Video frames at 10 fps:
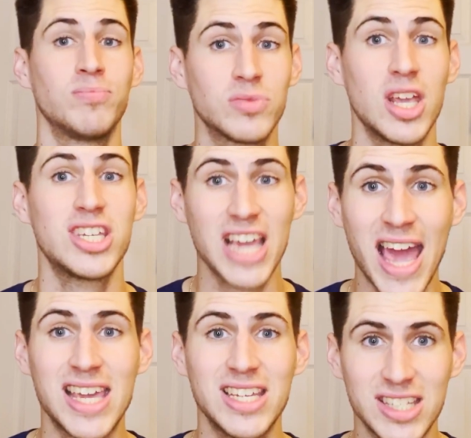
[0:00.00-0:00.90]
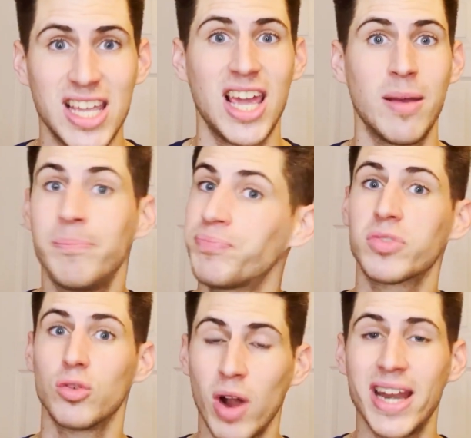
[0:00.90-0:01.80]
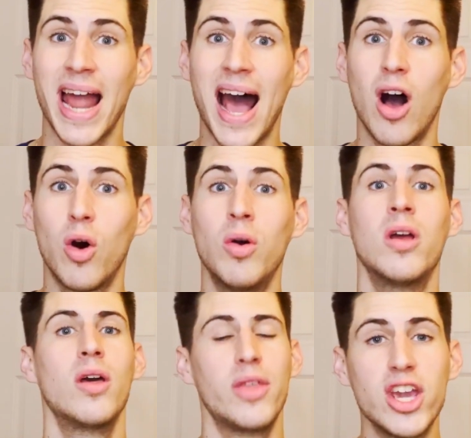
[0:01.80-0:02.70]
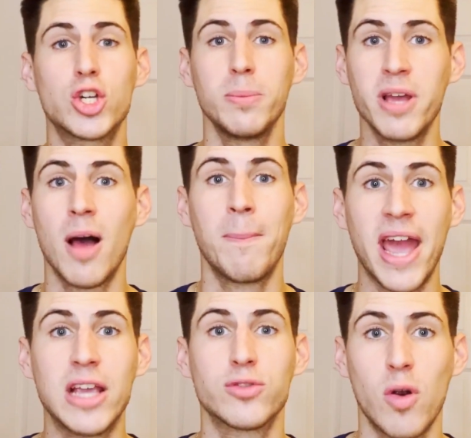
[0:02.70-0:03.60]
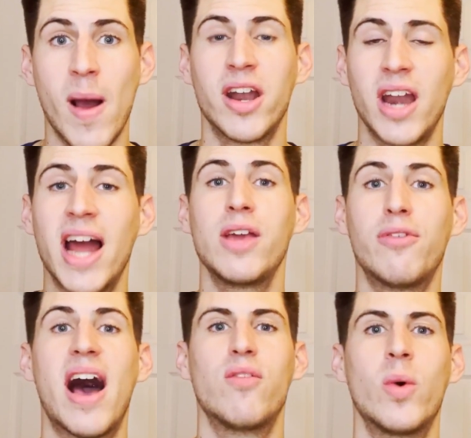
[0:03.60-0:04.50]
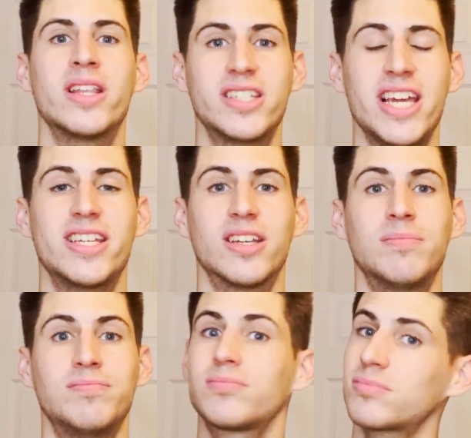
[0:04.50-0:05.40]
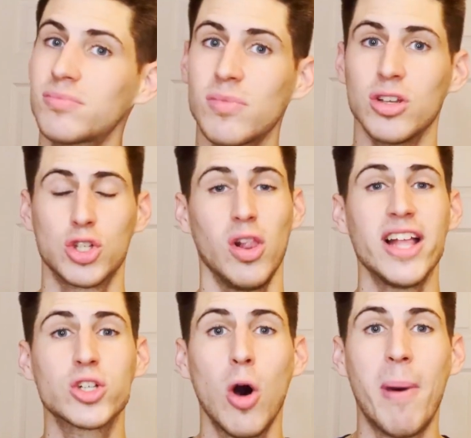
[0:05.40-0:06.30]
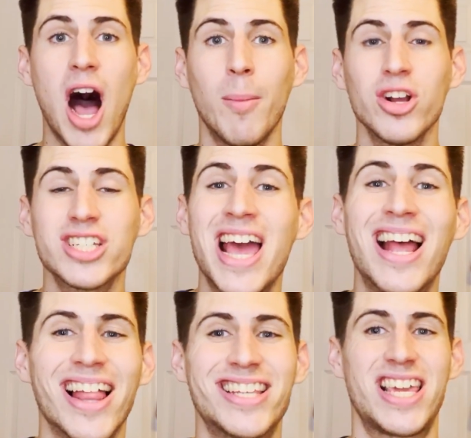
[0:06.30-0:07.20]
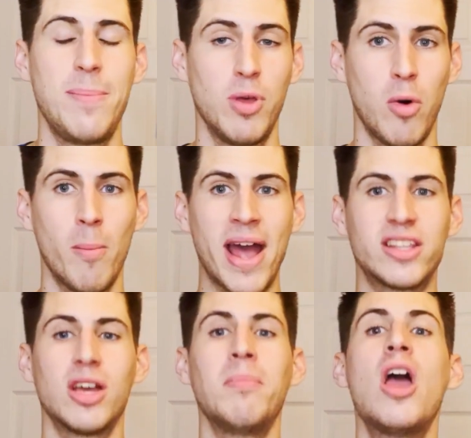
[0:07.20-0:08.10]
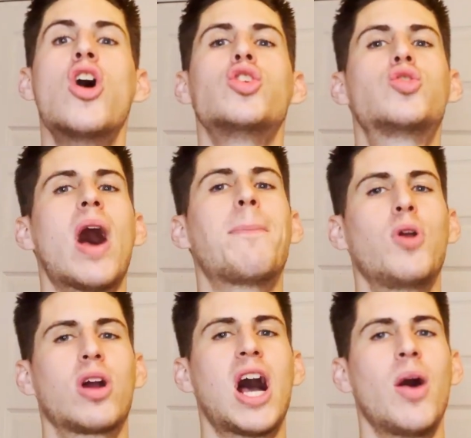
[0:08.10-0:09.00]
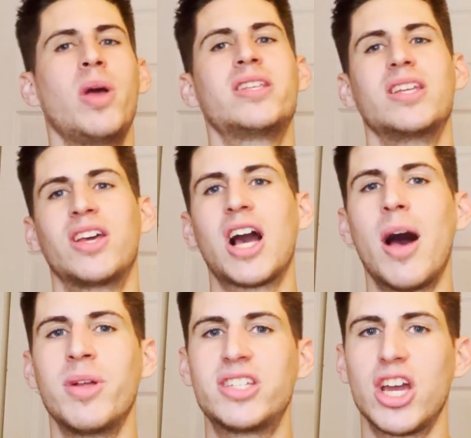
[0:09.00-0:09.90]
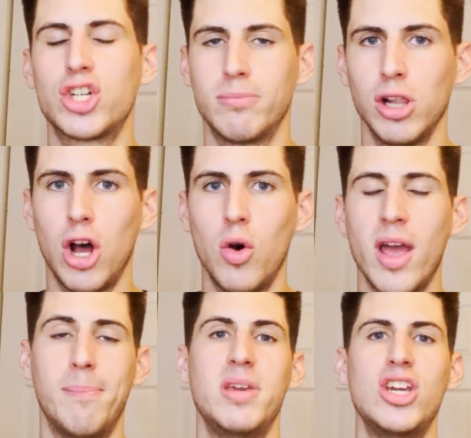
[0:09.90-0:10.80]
This Yankees team, right now, they should be on pace for around a 95-win season. So let's go Bombers. Let's keep the momentum. Drop your comments in the comment section below and be